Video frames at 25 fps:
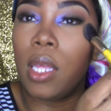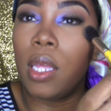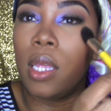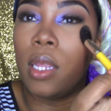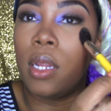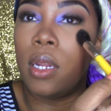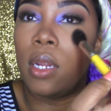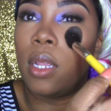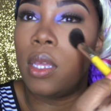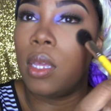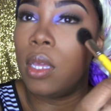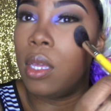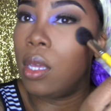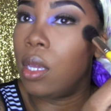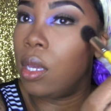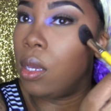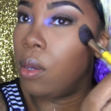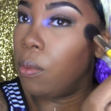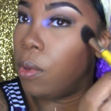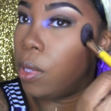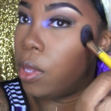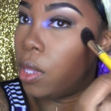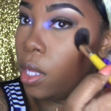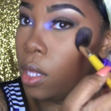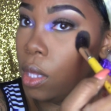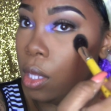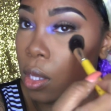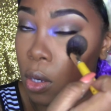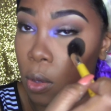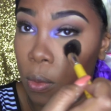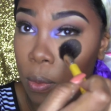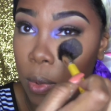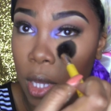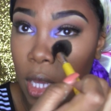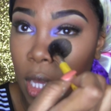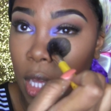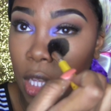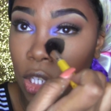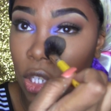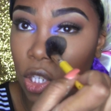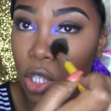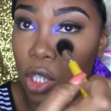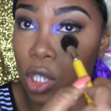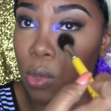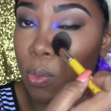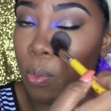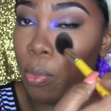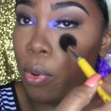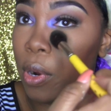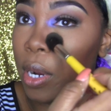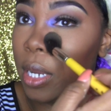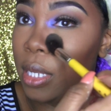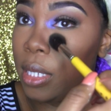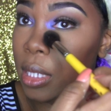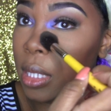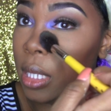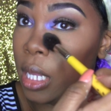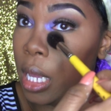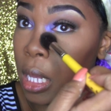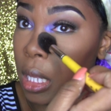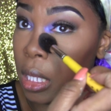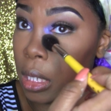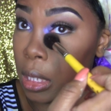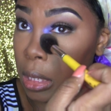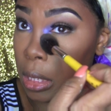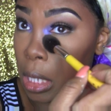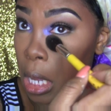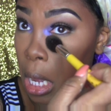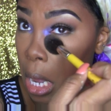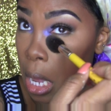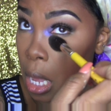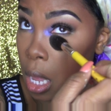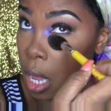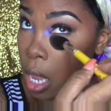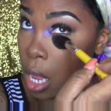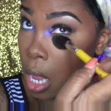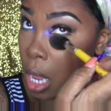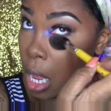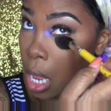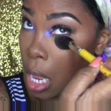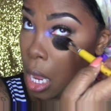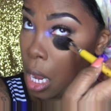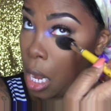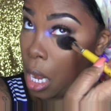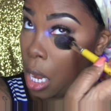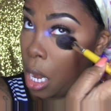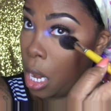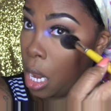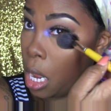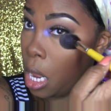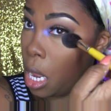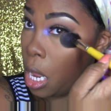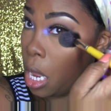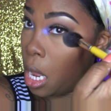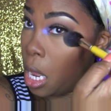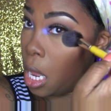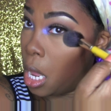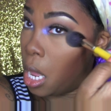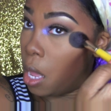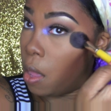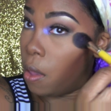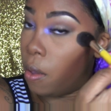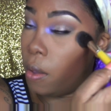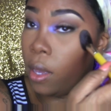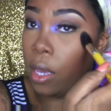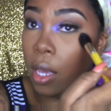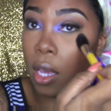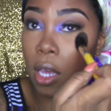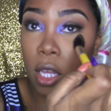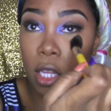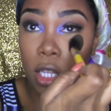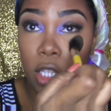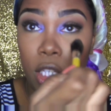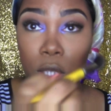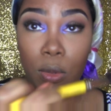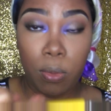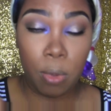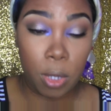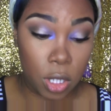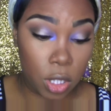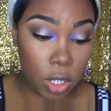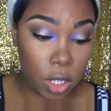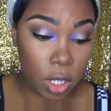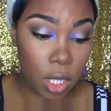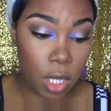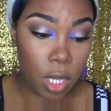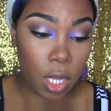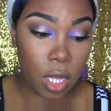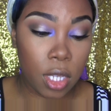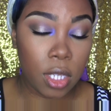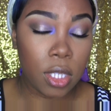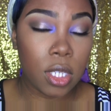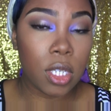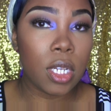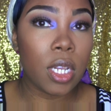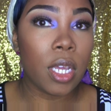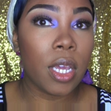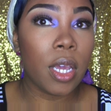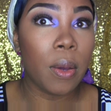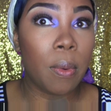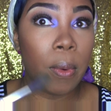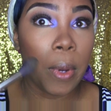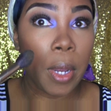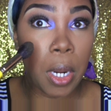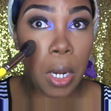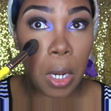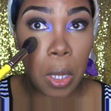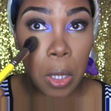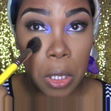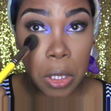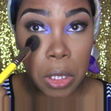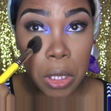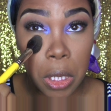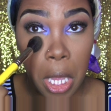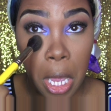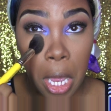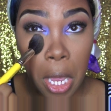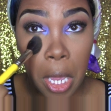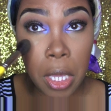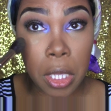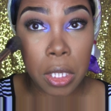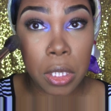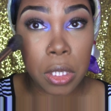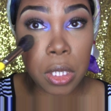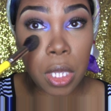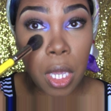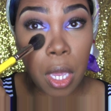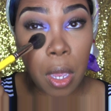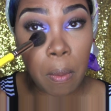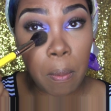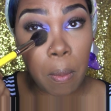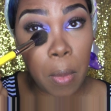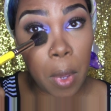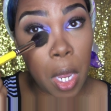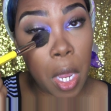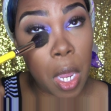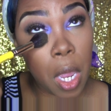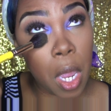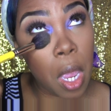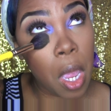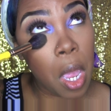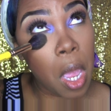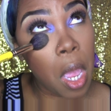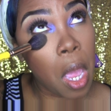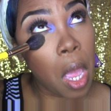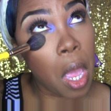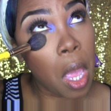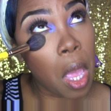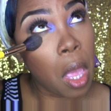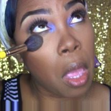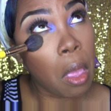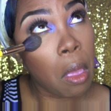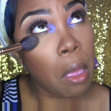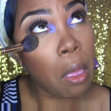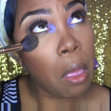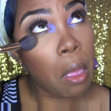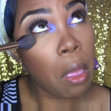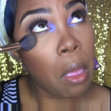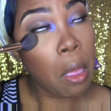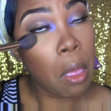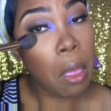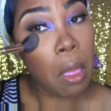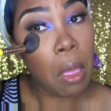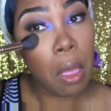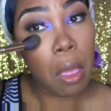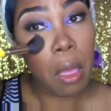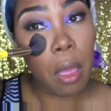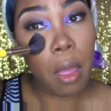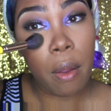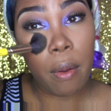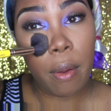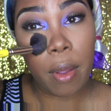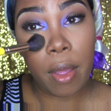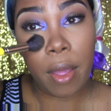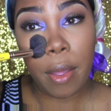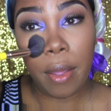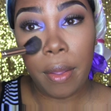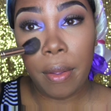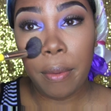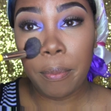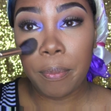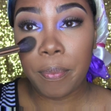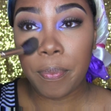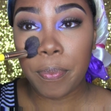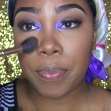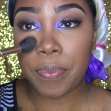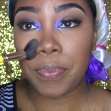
in with a little bit and just press that sucker in, okay? Especially under there where those lines can be, okay?